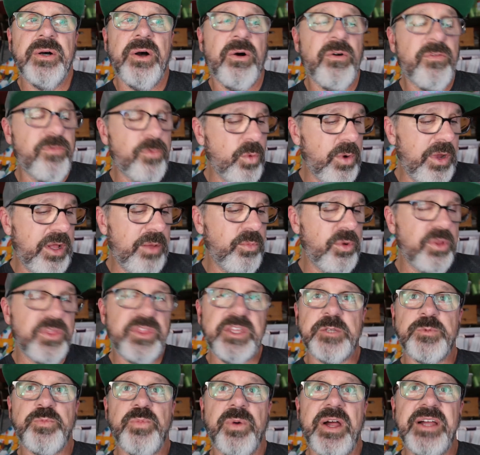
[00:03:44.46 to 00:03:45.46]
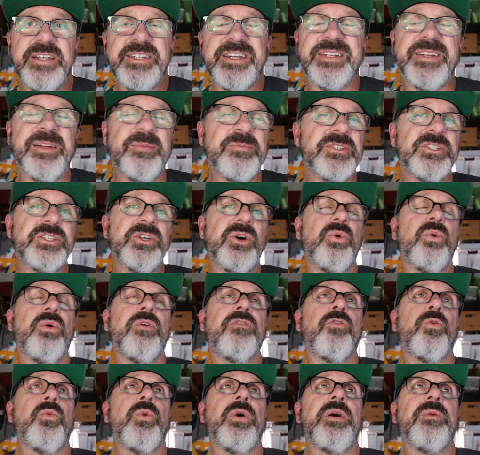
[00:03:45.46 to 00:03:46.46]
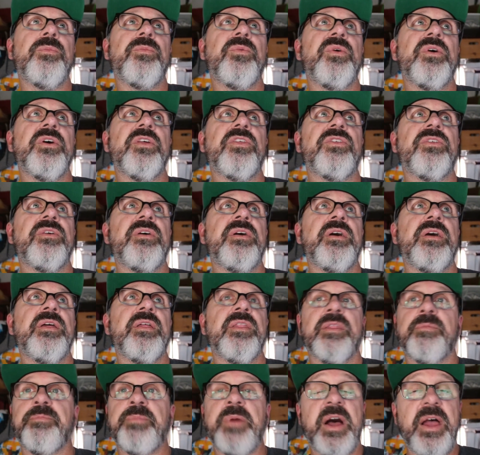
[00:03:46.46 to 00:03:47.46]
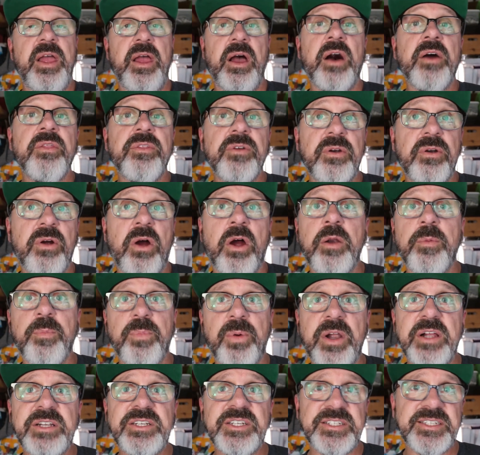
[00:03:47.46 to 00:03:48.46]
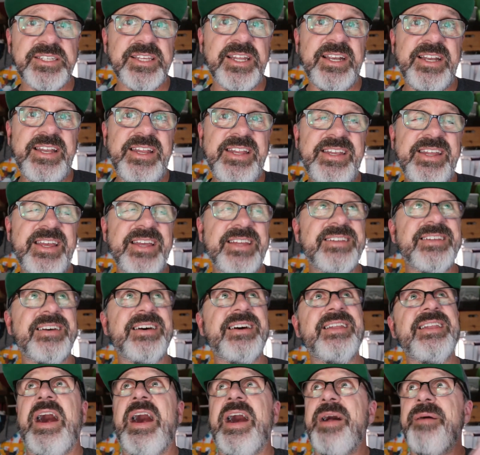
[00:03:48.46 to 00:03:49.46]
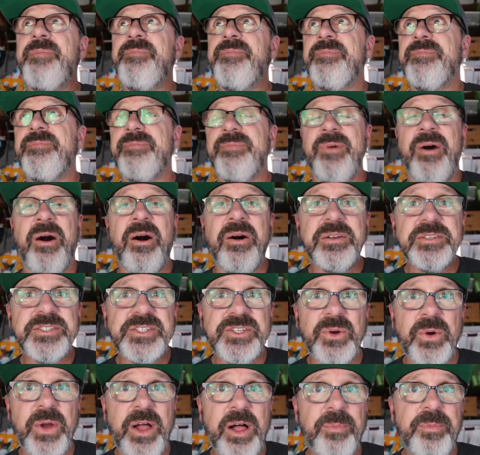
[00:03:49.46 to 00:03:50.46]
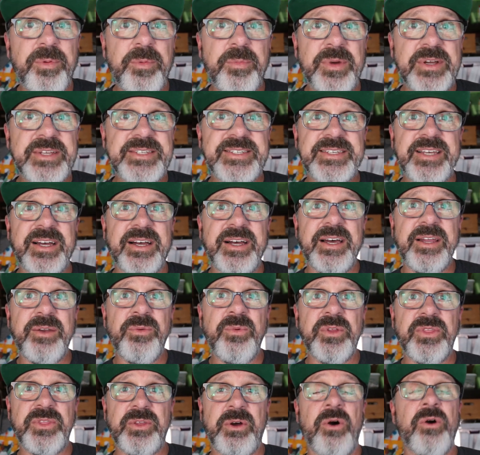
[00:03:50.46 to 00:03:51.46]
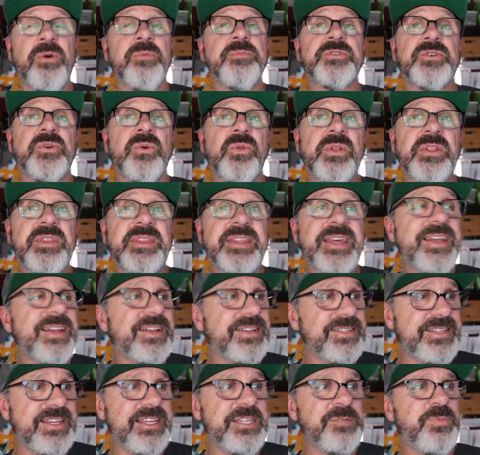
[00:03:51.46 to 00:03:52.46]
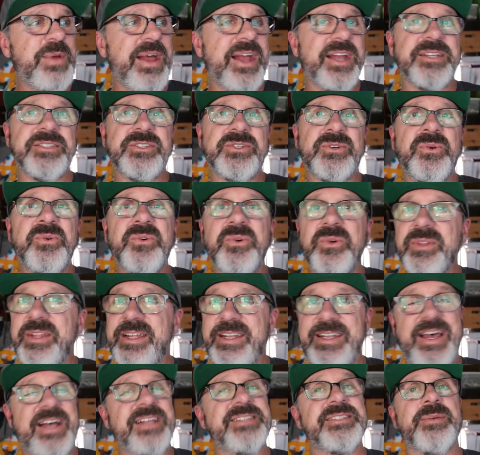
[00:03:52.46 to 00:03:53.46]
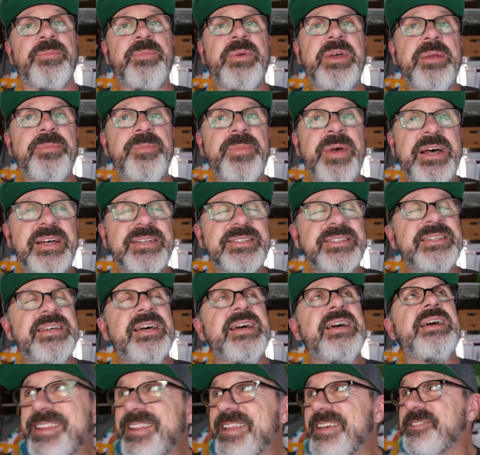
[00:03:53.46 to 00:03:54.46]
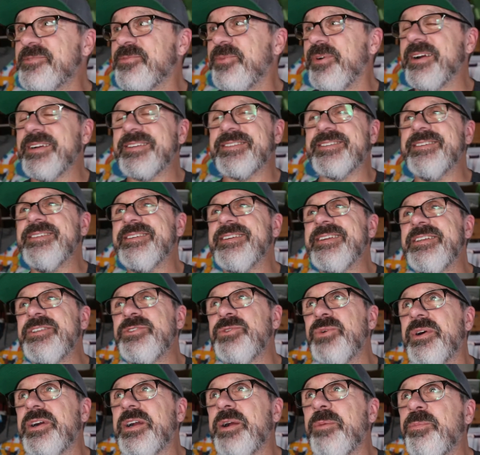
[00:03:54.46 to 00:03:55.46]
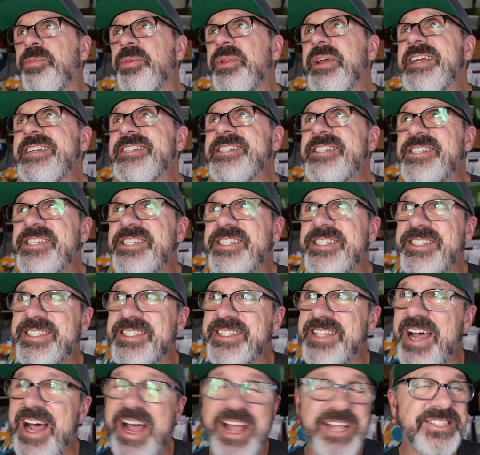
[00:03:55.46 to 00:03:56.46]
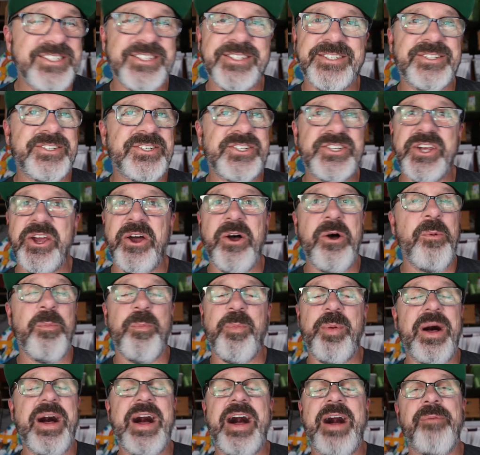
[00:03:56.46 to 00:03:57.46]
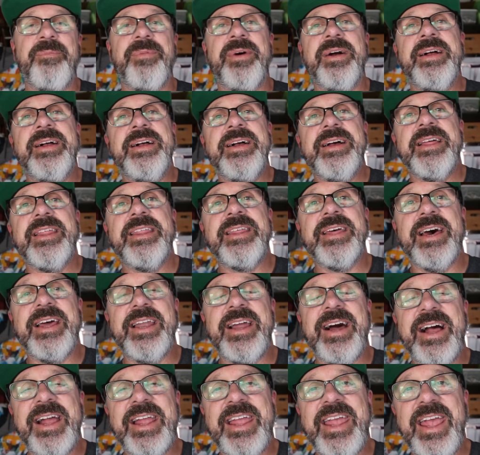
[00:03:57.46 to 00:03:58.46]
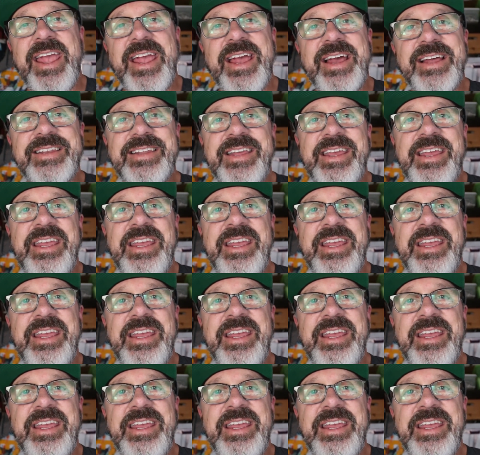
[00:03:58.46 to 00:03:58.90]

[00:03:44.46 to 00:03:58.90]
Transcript: overwhelmed with this project. I'm so overwhelmed with my other art projects that I need to get done. I'm also helping my son with the homeschooling thing because he's back in school and that's a big mess. This work turned into a complete sideshow Bob that I can't